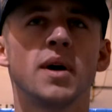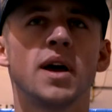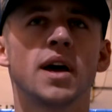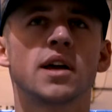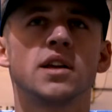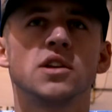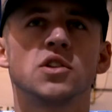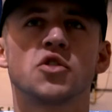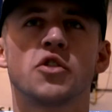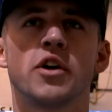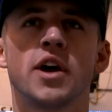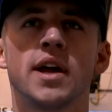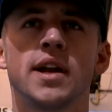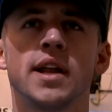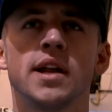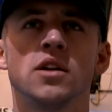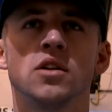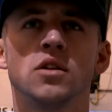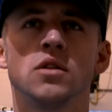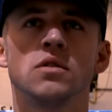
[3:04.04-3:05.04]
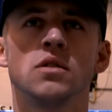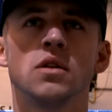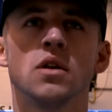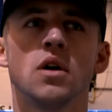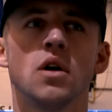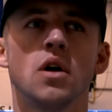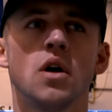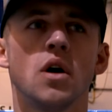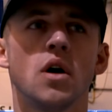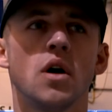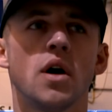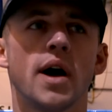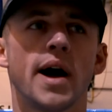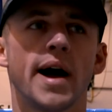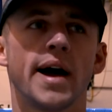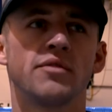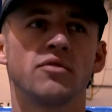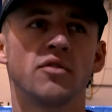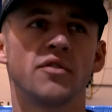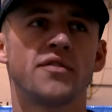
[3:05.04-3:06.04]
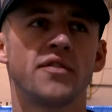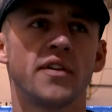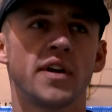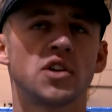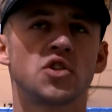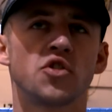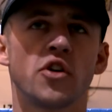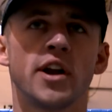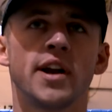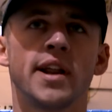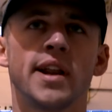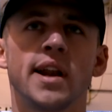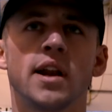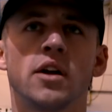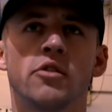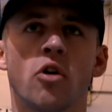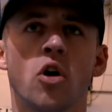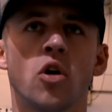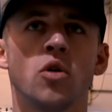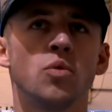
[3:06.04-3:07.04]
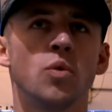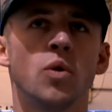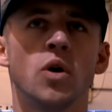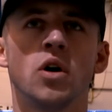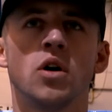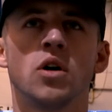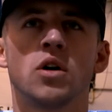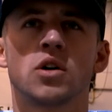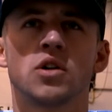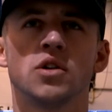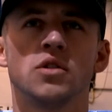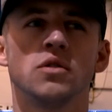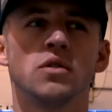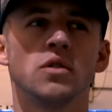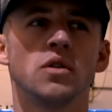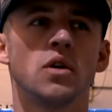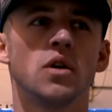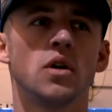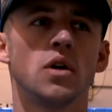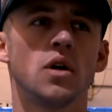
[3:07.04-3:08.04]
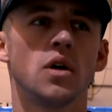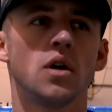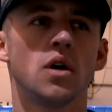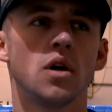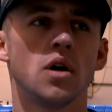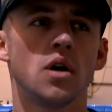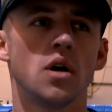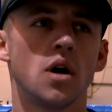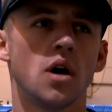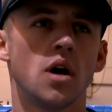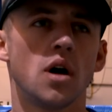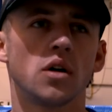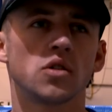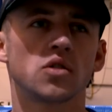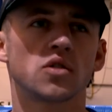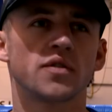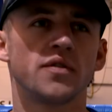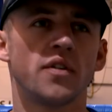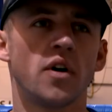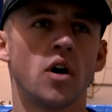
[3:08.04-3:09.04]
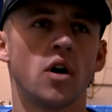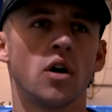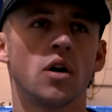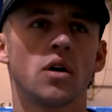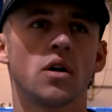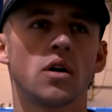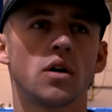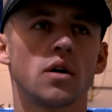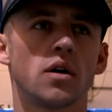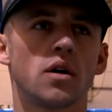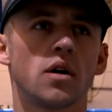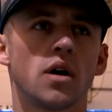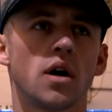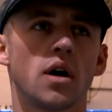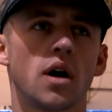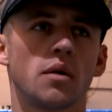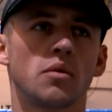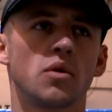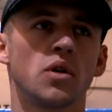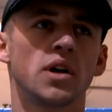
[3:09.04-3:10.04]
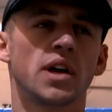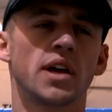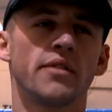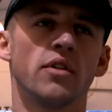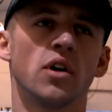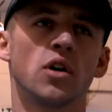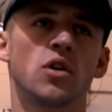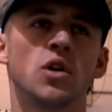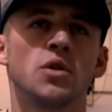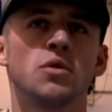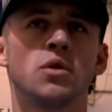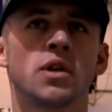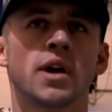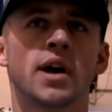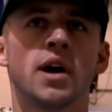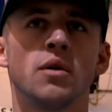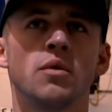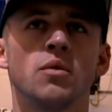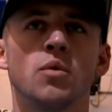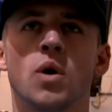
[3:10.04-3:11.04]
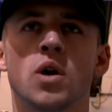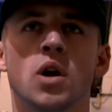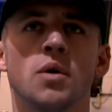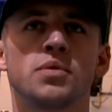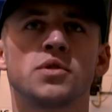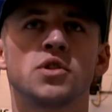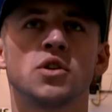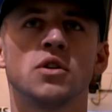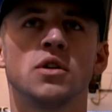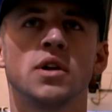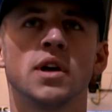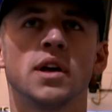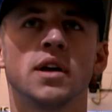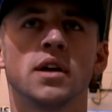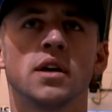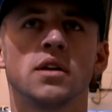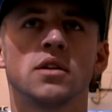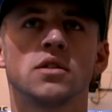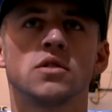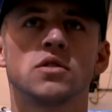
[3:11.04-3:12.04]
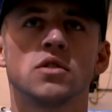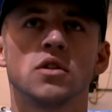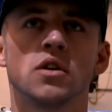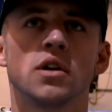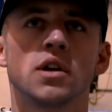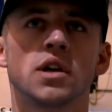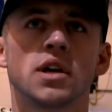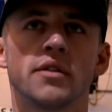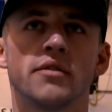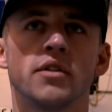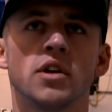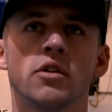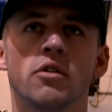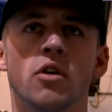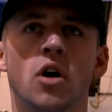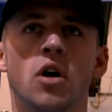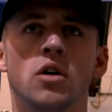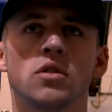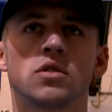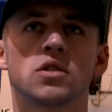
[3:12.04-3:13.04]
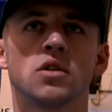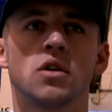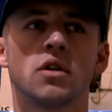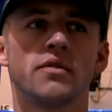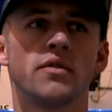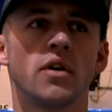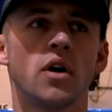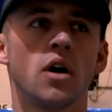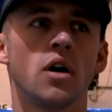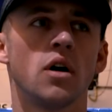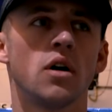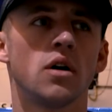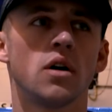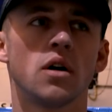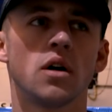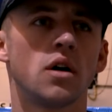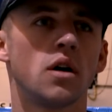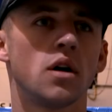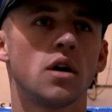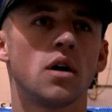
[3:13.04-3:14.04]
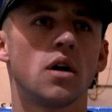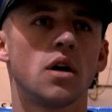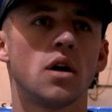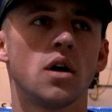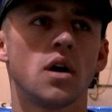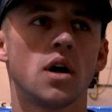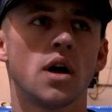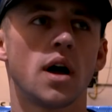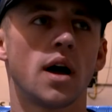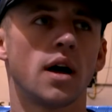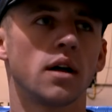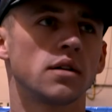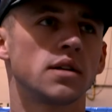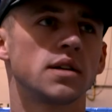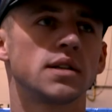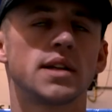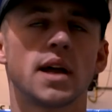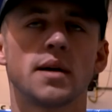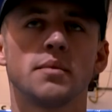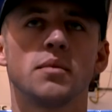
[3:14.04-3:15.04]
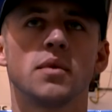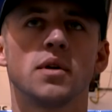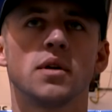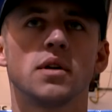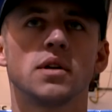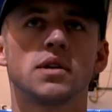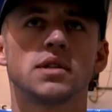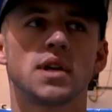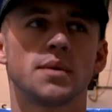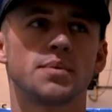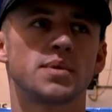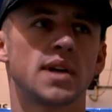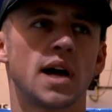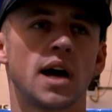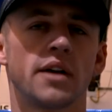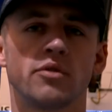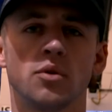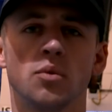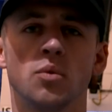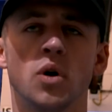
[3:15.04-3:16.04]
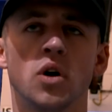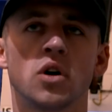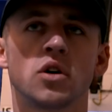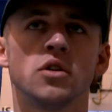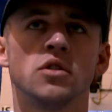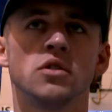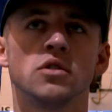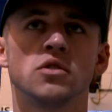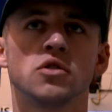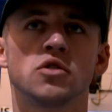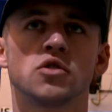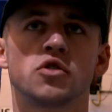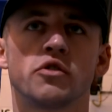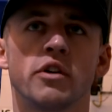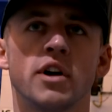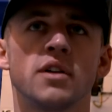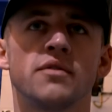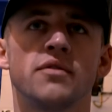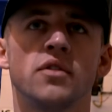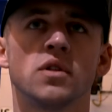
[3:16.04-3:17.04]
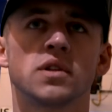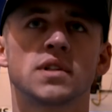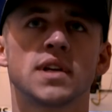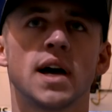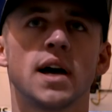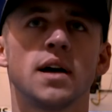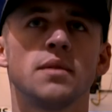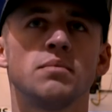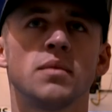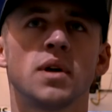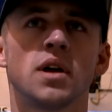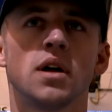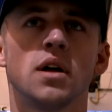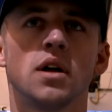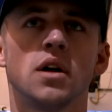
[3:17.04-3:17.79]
making training and fit training around work and just thought, I'm going to give it a go. You only get one opportunity to give it your all, so I thought, I'll step aside from work and just train full time.